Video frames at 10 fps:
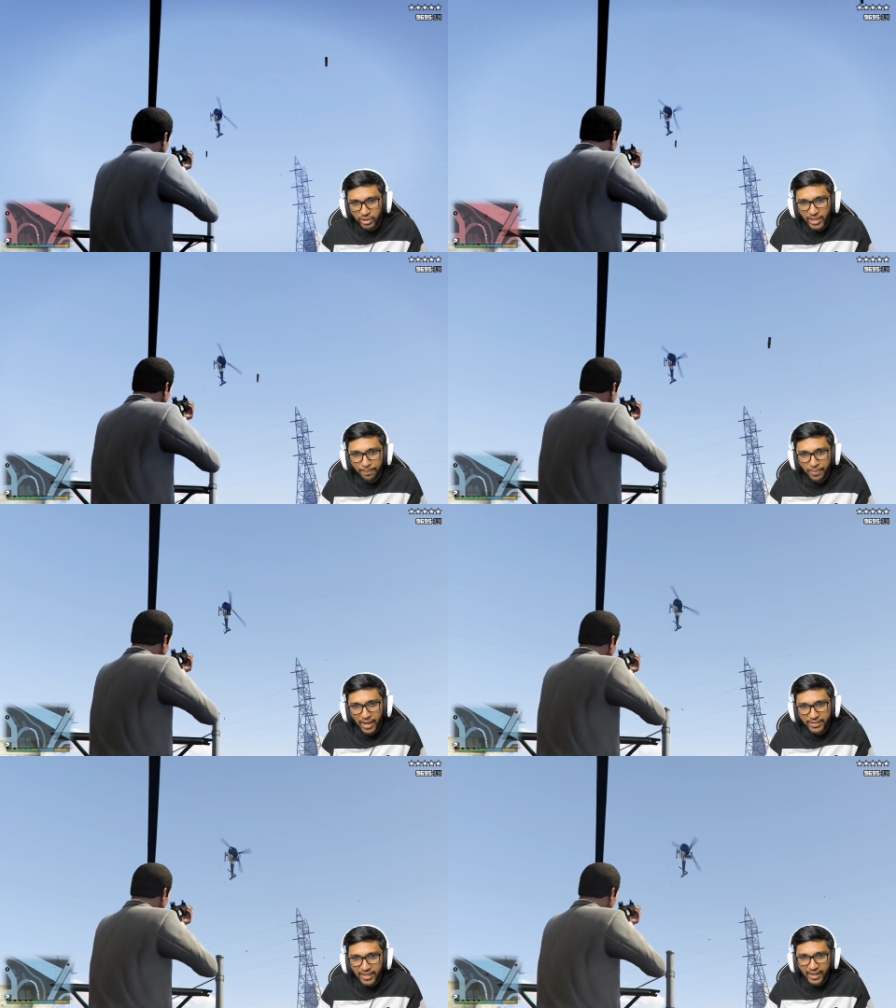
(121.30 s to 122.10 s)
Yep,
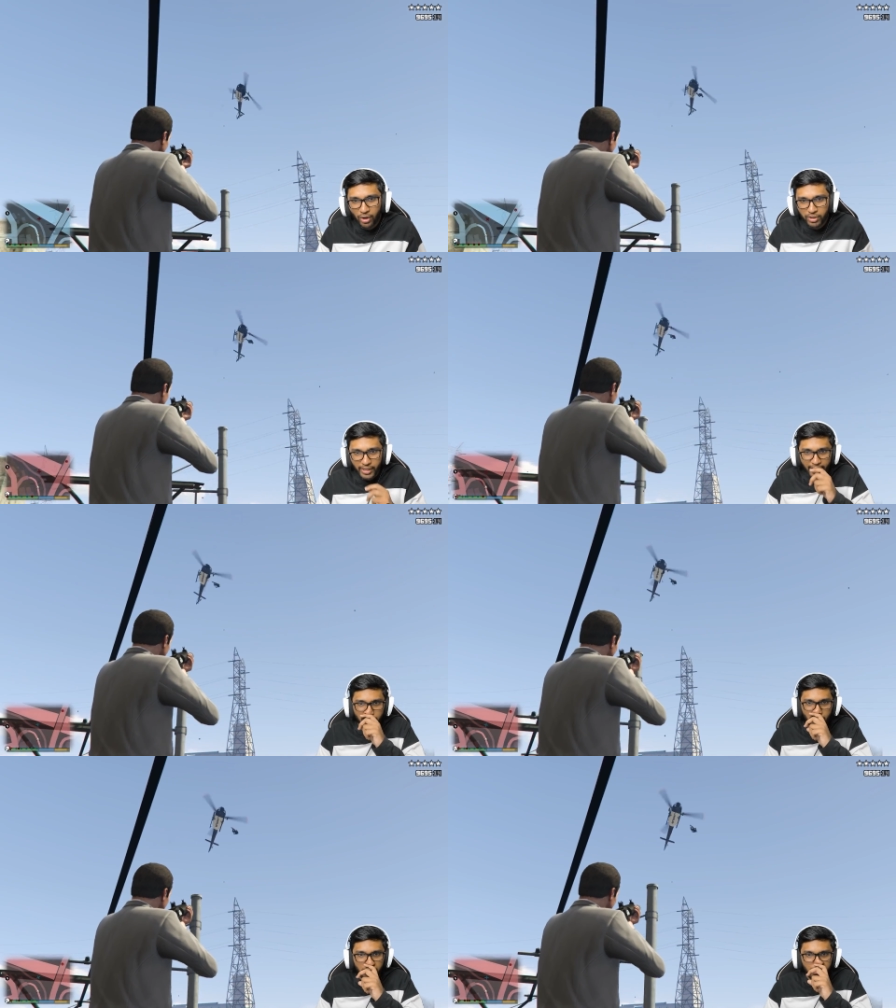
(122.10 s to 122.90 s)
I think I got a
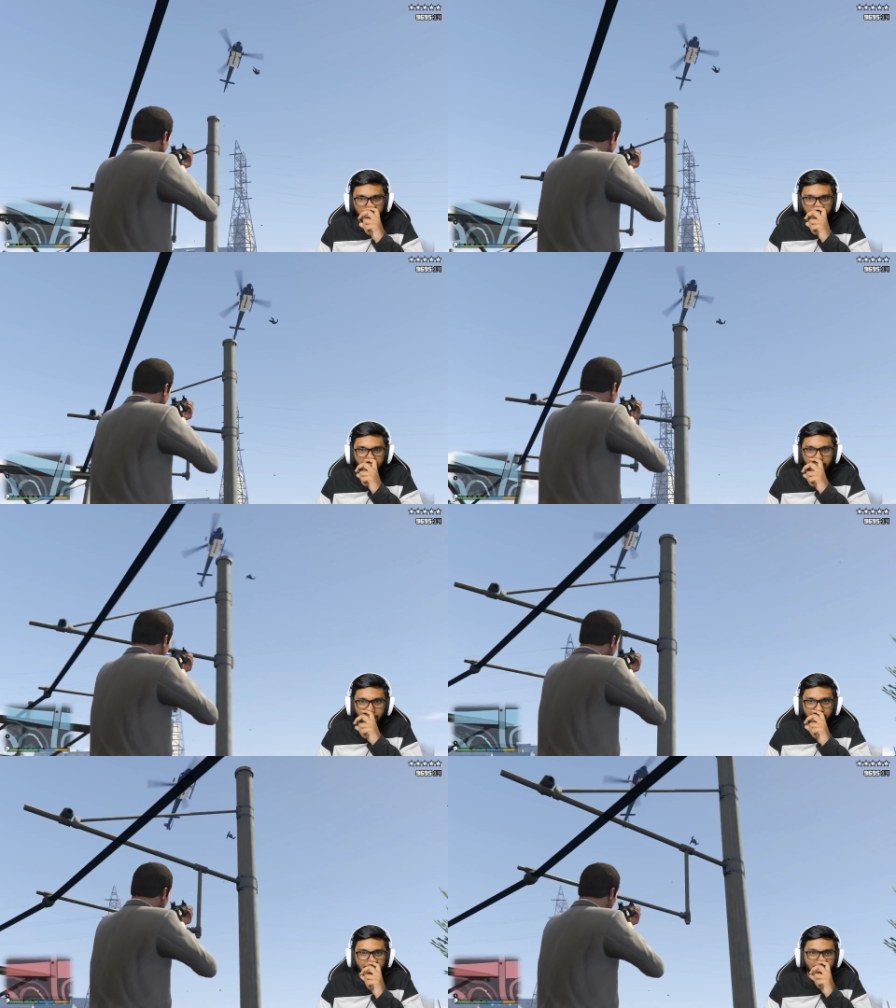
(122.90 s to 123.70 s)
headshot.
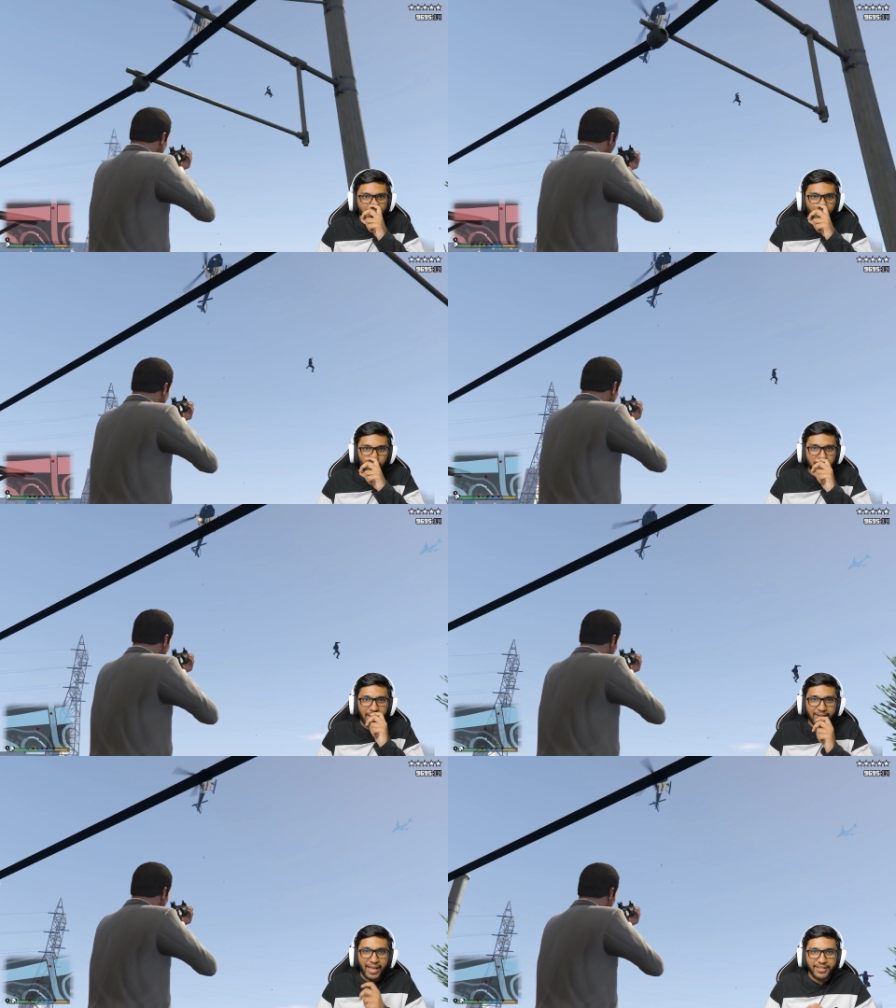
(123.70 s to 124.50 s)
Most
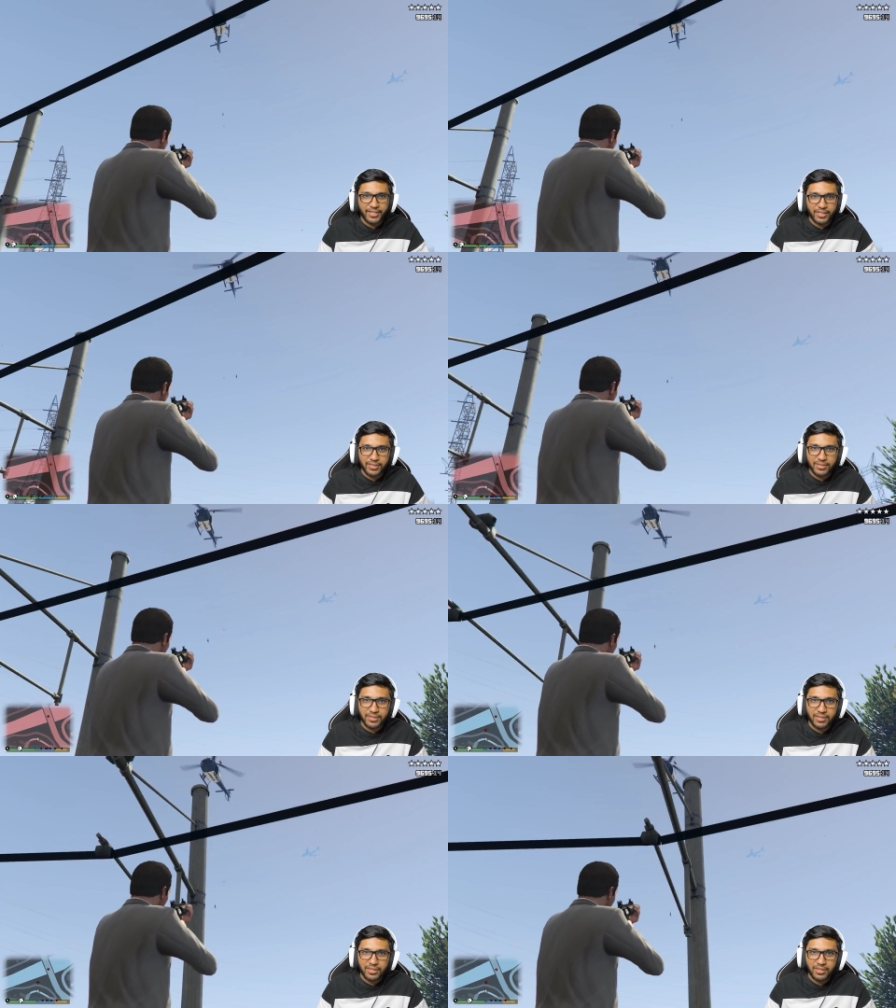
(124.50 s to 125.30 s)
likely I did.
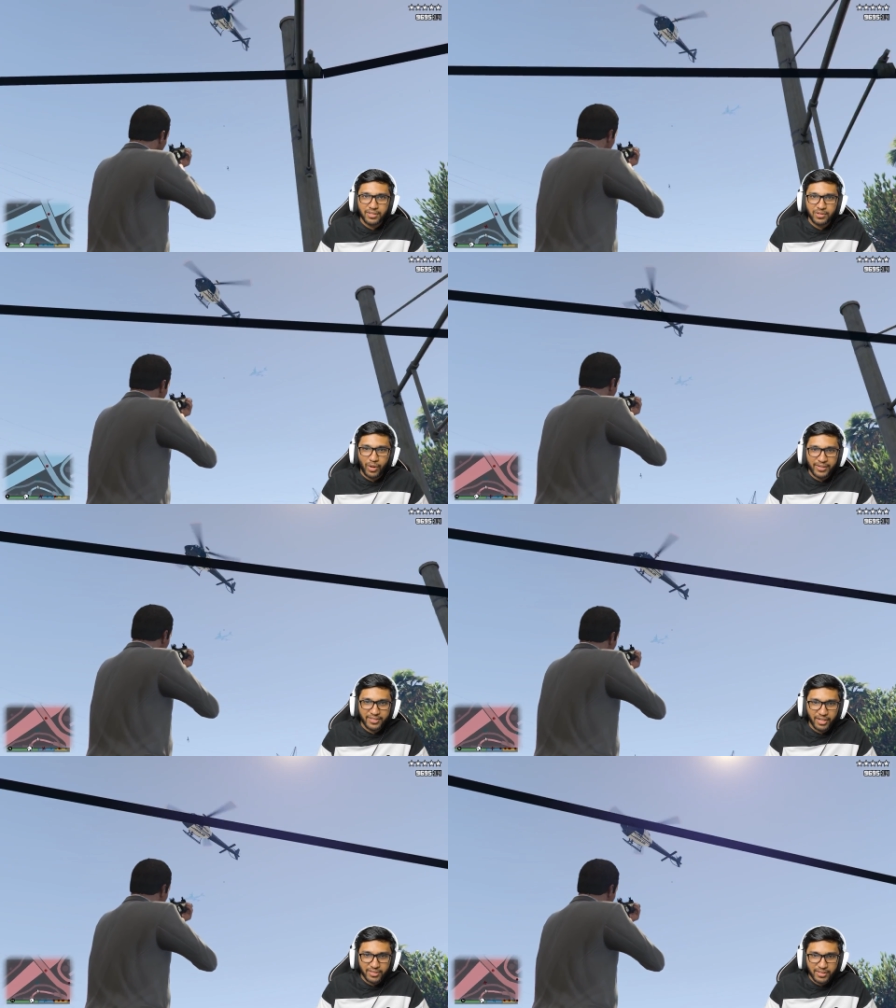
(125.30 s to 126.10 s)
No, I
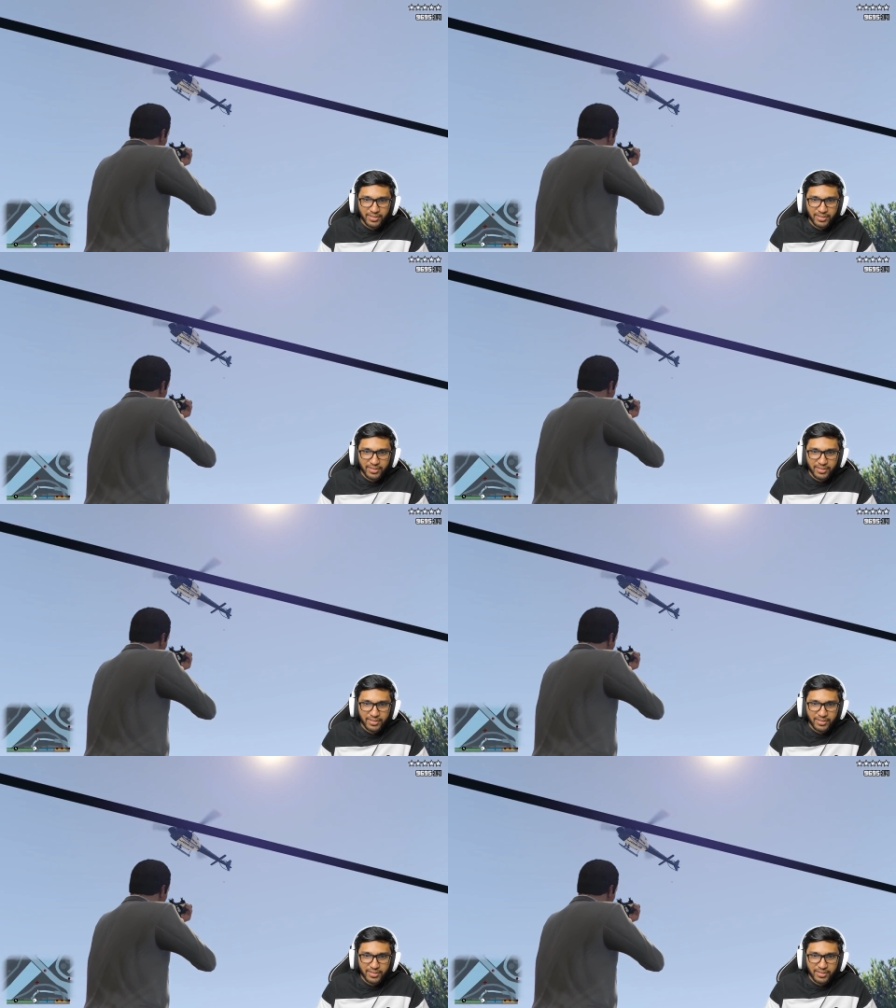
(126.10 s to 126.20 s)
didn't.